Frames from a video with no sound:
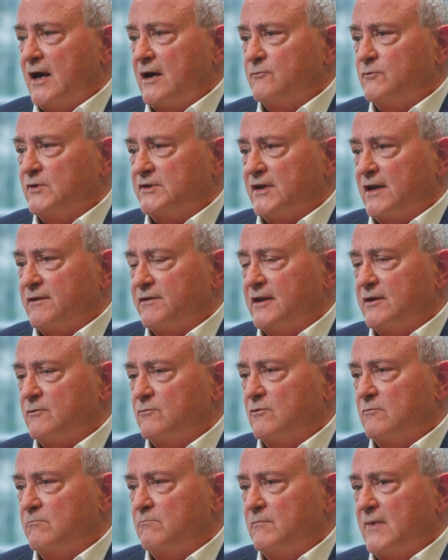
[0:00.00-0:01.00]
which I think
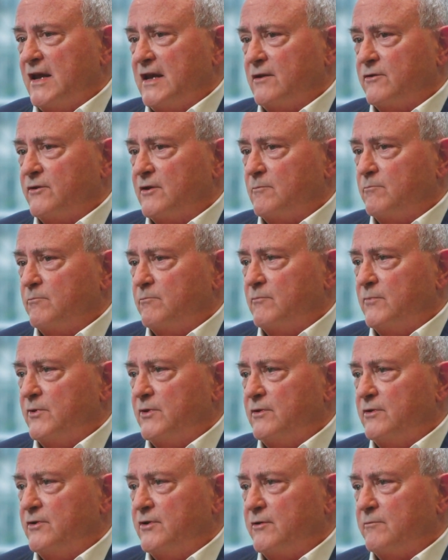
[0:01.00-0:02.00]
will make
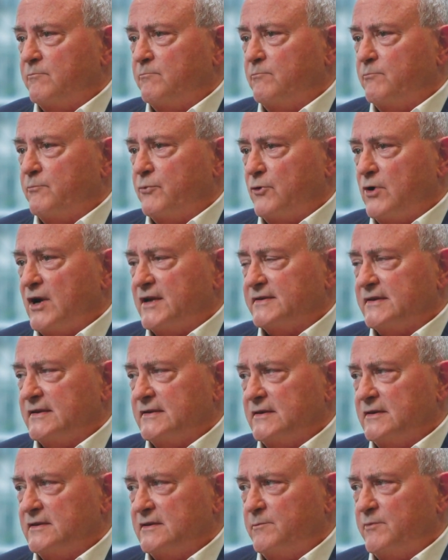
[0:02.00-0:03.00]
their
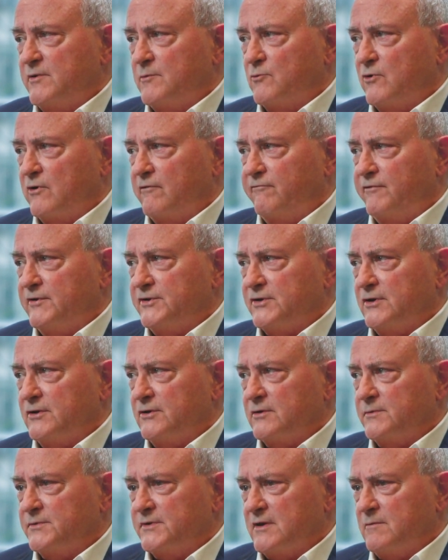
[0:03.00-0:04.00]
processes a bit more efficient in
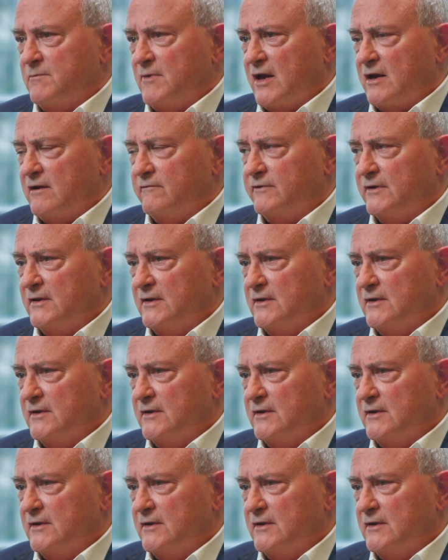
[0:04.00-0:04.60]
terms of the amount of